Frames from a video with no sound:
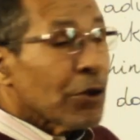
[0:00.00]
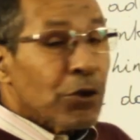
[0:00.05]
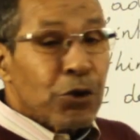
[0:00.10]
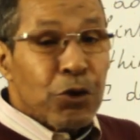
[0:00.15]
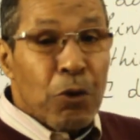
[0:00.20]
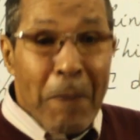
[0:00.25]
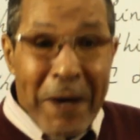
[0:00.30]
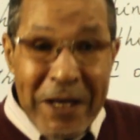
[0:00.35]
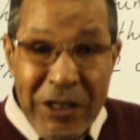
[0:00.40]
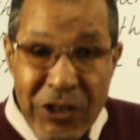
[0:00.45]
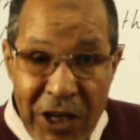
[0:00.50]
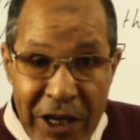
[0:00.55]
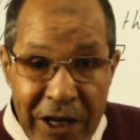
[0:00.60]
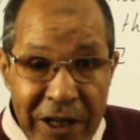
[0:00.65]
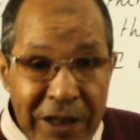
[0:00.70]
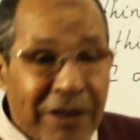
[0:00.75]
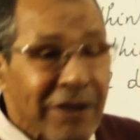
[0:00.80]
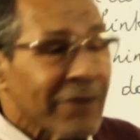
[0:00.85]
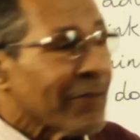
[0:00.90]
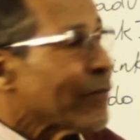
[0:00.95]
You may
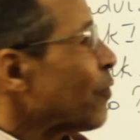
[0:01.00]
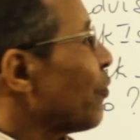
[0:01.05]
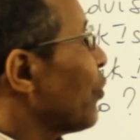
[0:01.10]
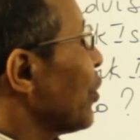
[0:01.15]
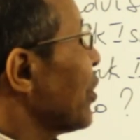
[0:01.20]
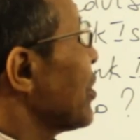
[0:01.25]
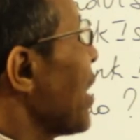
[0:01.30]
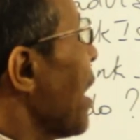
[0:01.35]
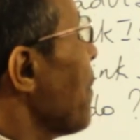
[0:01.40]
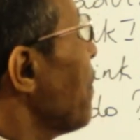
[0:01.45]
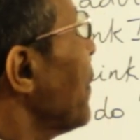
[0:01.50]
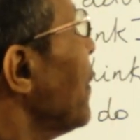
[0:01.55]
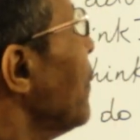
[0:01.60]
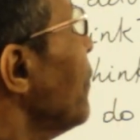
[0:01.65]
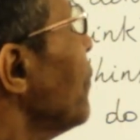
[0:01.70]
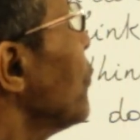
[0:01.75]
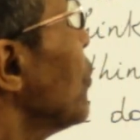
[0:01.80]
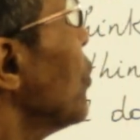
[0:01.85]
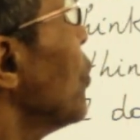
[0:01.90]
say, for example,